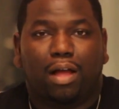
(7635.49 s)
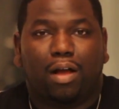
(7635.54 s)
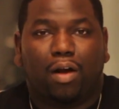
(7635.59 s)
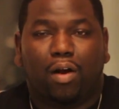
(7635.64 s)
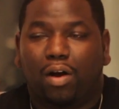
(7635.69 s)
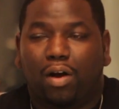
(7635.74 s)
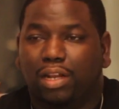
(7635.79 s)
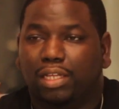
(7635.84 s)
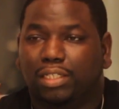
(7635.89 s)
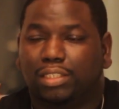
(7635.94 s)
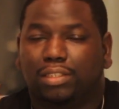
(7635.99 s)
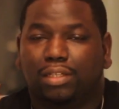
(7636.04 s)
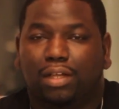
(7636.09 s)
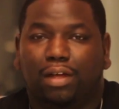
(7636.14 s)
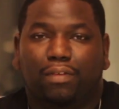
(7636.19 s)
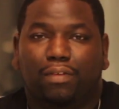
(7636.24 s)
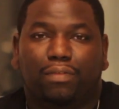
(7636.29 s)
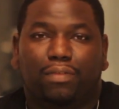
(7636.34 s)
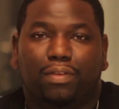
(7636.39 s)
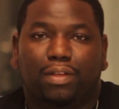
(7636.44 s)
All this
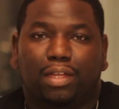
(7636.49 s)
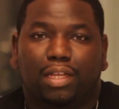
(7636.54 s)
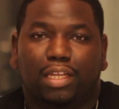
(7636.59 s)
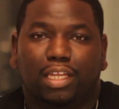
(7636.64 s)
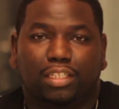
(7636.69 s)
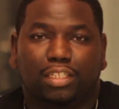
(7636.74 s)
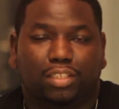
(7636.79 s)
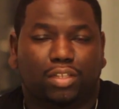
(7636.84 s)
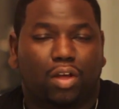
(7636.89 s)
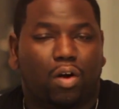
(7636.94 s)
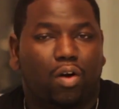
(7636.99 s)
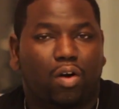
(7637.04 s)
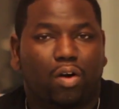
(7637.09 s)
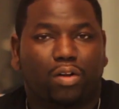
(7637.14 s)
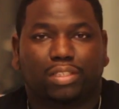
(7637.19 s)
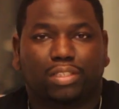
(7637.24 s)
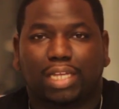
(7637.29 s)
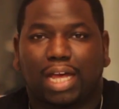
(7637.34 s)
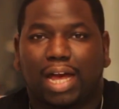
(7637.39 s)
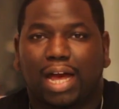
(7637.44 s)
stuff. It's
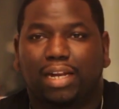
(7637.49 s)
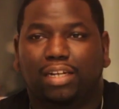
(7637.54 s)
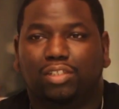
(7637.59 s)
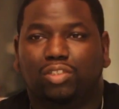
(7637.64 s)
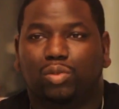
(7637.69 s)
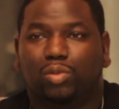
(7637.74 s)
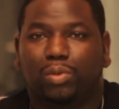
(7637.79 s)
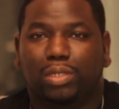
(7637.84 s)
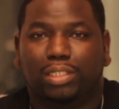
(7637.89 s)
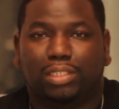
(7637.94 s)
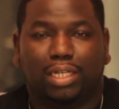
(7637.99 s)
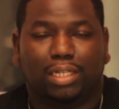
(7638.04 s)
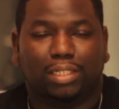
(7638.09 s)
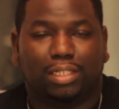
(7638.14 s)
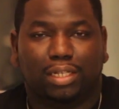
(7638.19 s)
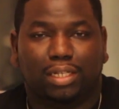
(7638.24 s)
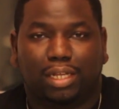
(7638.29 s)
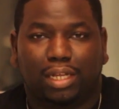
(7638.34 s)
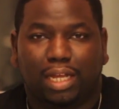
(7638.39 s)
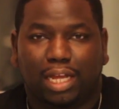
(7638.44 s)
all tied into each
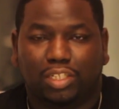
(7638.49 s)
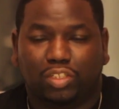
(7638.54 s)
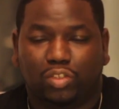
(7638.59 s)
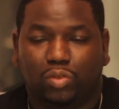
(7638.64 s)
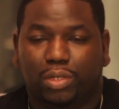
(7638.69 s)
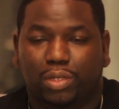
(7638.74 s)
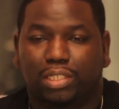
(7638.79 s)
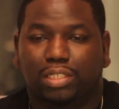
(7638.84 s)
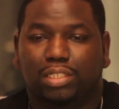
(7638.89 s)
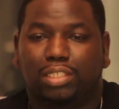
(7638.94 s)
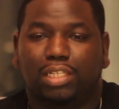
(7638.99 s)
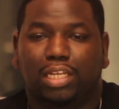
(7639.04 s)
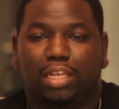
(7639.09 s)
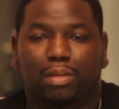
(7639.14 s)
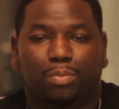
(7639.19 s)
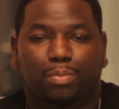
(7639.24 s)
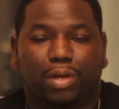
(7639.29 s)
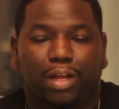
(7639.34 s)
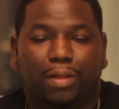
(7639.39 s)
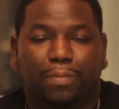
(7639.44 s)
other, as you can
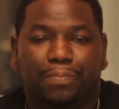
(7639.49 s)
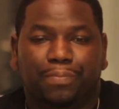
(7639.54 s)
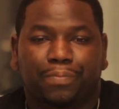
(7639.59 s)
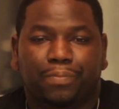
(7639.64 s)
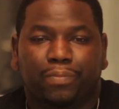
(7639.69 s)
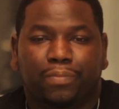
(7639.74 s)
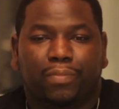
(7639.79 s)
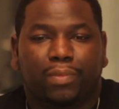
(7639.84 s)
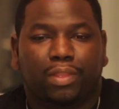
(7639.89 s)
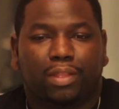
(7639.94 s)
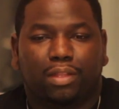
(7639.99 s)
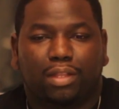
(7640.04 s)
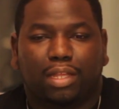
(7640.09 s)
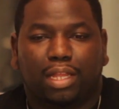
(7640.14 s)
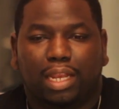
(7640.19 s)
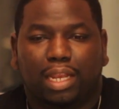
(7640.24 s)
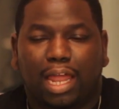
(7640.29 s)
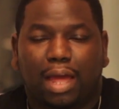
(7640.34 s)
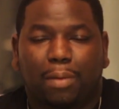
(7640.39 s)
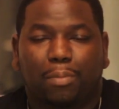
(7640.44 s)
see. But
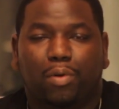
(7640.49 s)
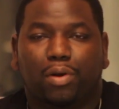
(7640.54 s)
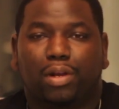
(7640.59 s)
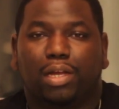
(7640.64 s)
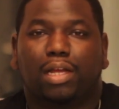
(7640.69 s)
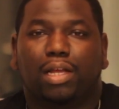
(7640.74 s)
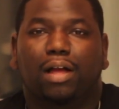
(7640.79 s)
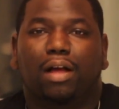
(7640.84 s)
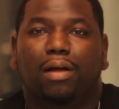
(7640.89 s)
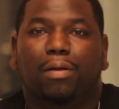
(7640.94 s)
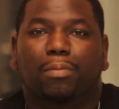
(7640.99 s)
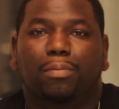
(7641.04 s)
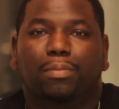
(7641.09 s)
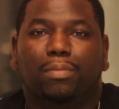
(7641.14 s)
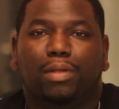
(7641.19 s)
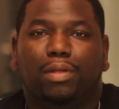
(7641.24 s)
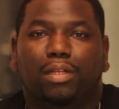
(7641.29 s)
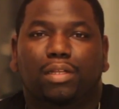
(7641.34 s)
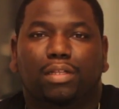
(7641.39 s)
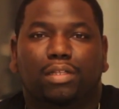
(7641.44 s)
a lot more to come.
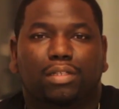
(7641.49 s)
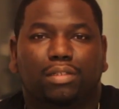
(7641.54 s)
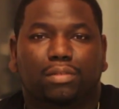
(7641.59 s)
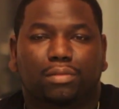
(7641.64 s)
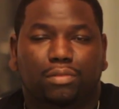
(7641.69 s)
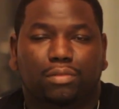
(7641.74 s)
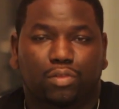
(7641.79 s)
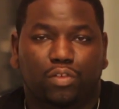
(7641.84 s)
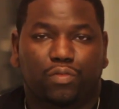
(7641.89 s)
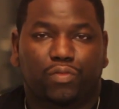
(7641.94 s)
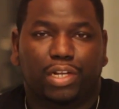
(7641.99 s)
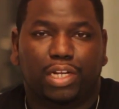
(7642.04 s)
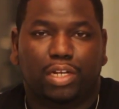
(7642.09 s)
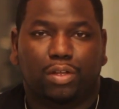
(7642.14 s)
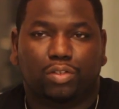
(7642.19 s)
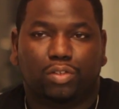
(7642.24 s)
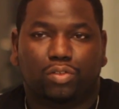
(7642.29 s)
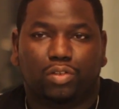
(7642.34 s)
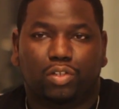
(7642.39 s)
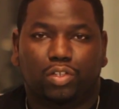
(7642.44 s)
New
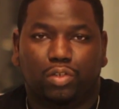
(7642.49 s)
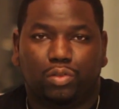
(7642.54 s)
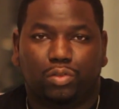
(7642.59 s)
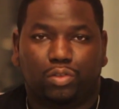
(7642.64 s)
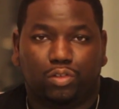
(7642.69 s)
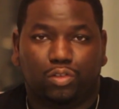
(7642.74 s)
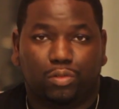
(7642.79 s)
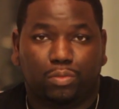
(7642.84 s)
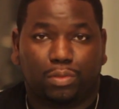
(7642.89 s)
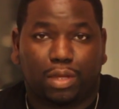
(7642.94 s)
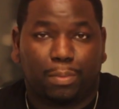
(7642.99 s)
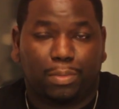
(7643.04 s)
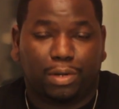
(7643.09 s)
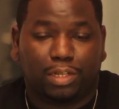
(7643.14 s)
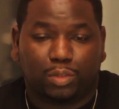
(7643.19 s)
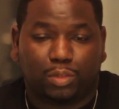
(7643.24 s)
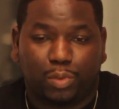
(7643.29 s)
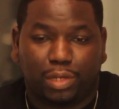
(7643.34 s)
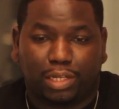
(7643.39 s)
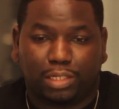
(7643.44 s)
videos on YouTube coming
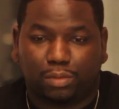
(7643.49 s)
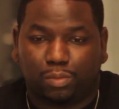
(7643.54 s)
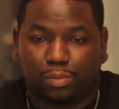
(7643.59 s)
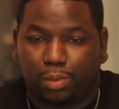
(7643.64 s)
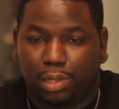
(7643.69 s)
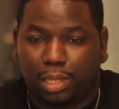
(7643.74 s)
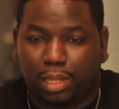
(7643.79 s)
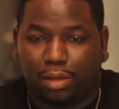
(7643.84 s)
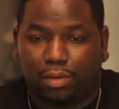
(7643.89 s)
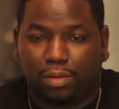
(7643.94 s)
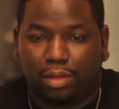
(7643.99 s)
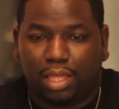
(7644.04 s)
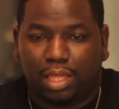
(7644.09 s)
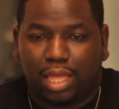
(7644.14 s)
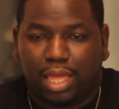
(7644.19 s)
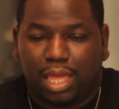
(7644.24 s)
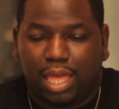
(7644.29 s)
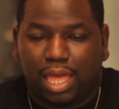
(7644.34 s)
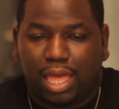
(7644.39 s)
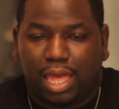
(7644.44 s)
this week as well.
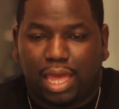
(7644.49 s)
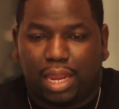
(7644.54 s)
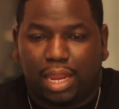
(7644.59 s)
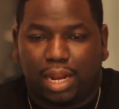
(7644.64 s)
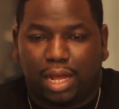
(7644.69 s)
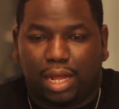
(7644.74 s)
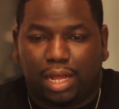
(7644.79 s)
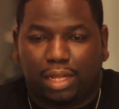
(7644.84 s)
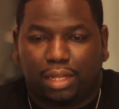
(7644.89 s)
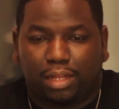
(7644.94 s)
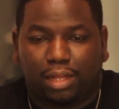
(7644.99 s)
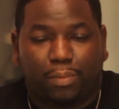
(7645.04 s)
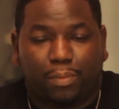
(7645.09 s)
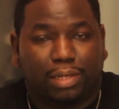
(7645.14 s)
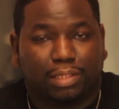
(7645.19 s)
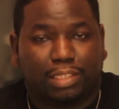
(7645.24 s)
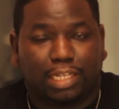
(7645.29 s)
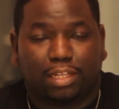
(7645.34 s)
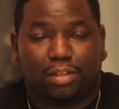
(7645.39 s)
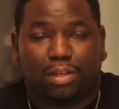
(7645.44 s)
And I
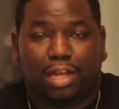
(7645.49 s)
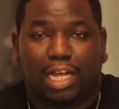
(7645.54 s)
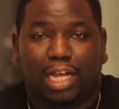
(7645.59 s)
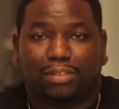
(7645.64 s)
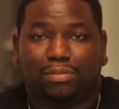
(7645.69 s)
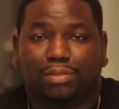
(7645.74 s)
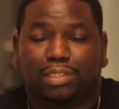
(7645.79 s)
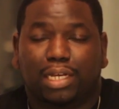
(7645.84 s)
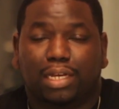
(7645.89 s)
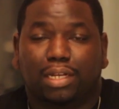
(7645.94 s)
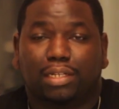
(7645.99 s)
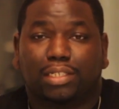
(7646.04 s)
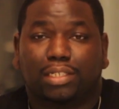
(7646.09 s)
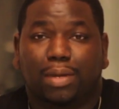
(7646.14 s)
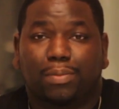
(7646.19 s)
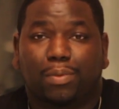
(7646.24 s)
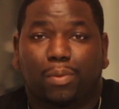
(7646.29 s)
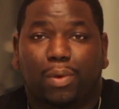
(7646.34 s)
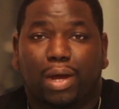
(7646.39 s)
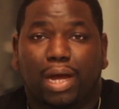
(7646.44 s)
want to thank you guys for taking the
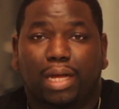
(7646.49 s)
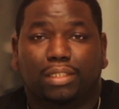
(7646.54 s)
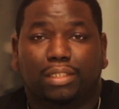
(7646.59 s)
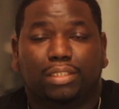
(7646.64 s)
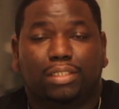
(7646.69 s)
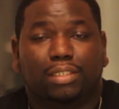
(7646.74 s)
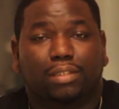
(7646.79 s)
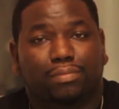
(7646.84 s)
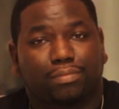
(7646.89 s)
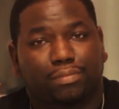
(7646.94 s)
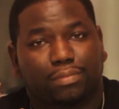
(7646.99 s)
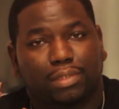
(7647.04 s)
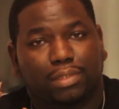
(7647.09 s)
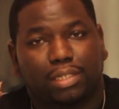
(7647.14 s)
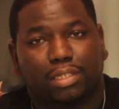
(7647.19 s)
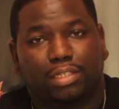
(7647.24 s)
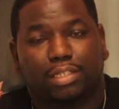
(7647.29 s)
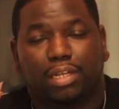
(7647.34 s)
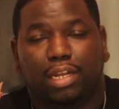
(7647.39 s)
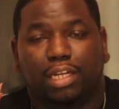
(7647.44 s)
time to watch.
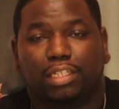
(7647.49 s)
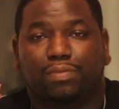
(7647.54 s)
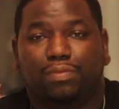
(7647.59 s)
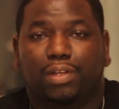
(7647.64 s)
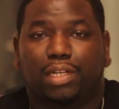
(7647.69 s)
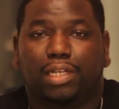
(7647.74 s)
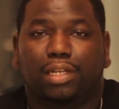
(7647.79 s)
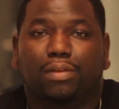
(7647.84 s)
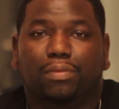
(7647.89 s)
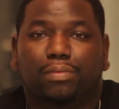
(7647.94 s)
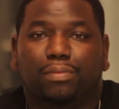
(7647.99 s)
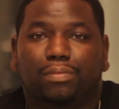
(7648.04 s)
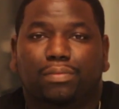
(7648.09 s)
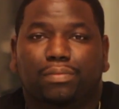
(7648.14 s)
See you next video.